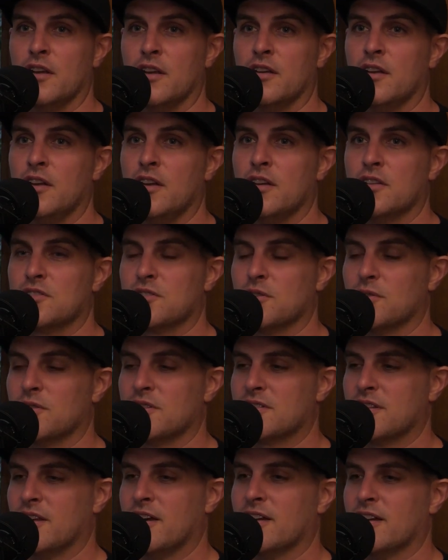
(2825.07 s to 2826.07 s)
So it's
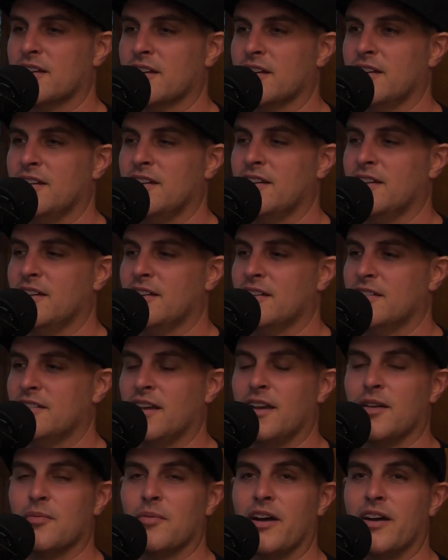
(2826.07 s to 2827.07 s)
like,
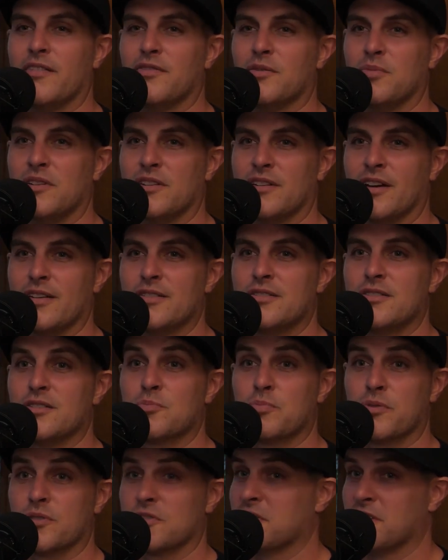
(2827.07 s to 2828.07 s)
damn, I have to be nice to this
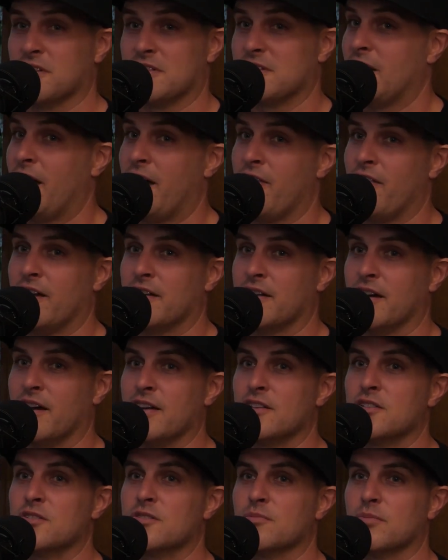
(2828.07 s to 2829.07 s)
person that's not that
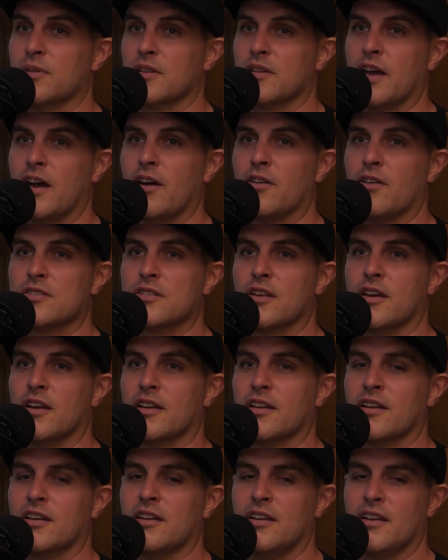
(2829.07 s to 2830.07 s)
nice. But now it's like,
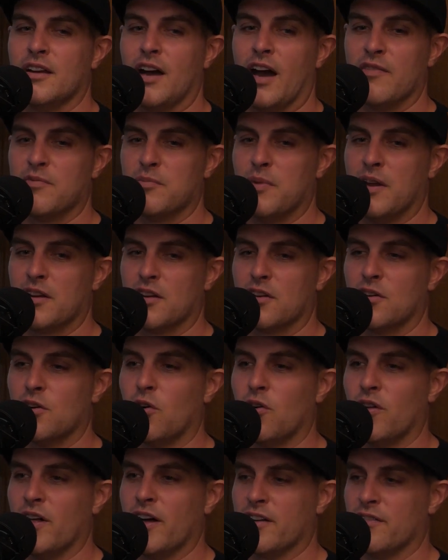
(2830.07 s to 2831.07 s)
I've made a
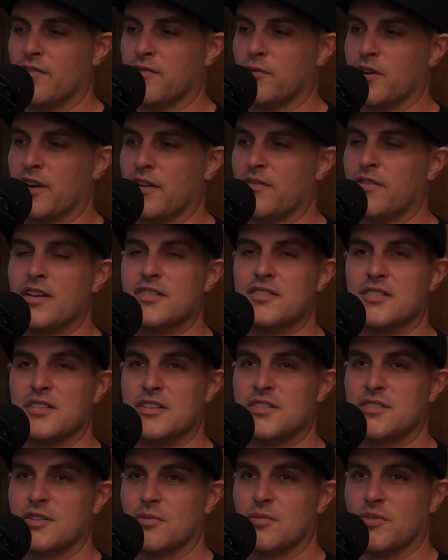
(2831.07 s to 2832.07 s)
goal out of whenever I see
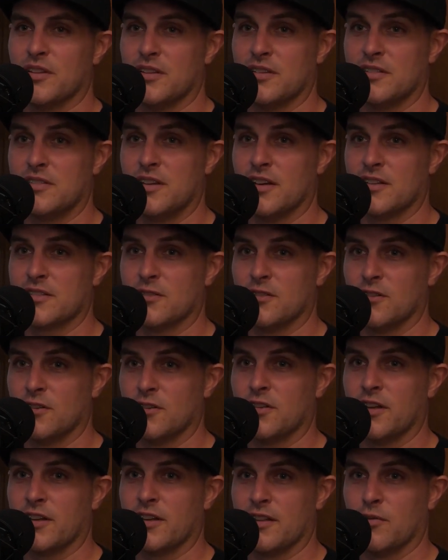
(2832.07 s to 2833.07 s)
someone that doesn't look
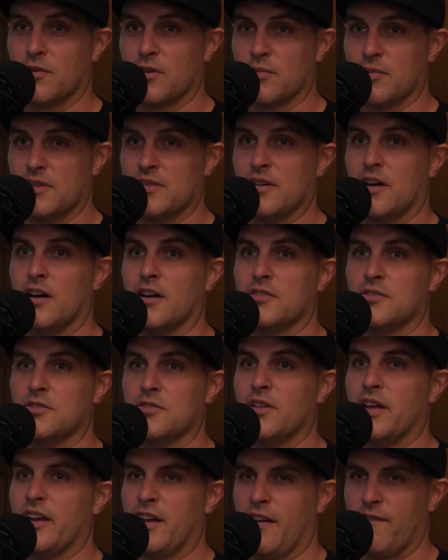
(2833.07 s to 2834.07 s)
like they want to be talked to,
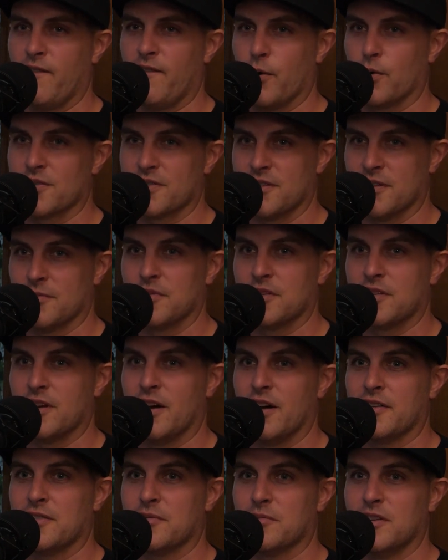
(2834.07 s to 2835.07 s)
like I force them to
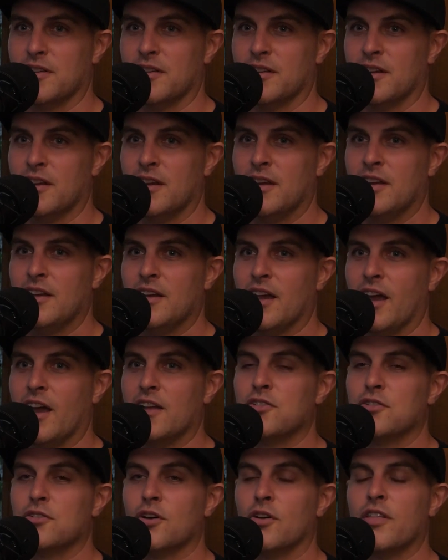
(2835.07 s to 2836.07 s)
talk to me. And
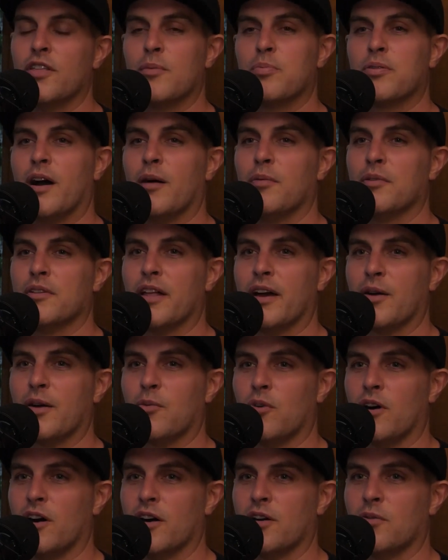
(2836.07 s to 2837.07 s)
they probably like
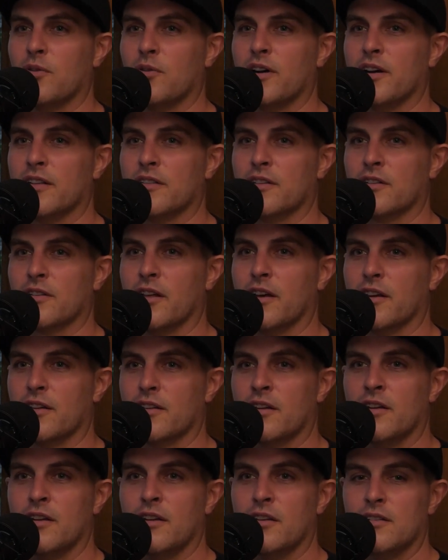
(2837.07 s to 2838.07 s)
walk away and they're like,
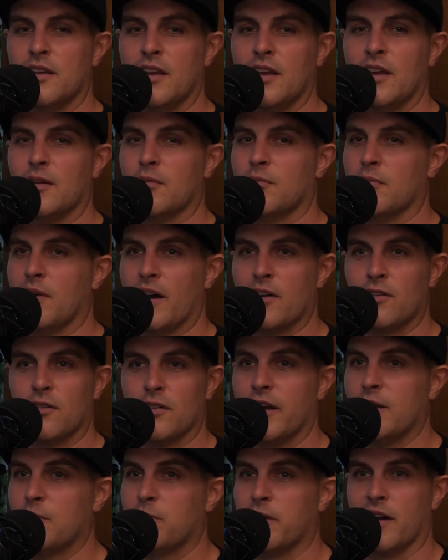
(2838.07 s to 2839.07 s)
damn, I don't
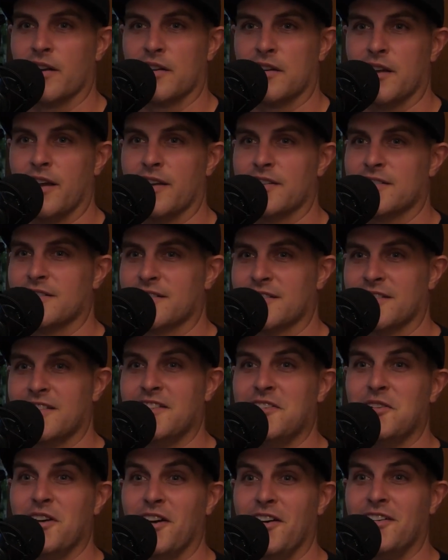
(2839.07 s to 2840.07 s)
like podcasts,
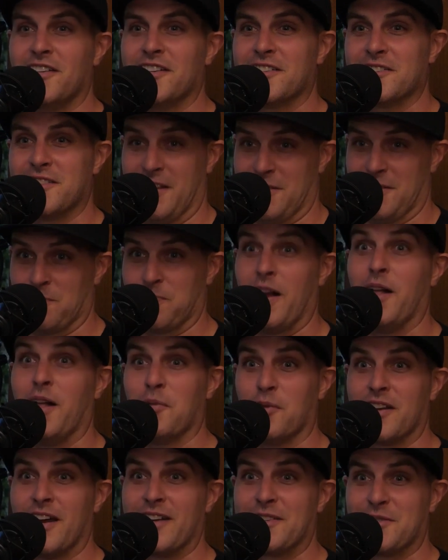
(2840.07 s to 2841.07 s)
because that's probably what
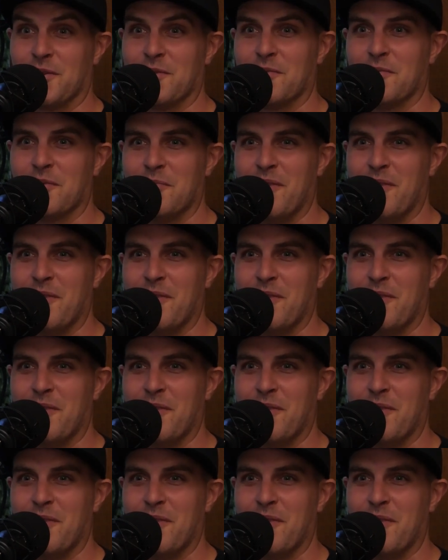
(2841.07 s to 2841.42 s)
I told them about.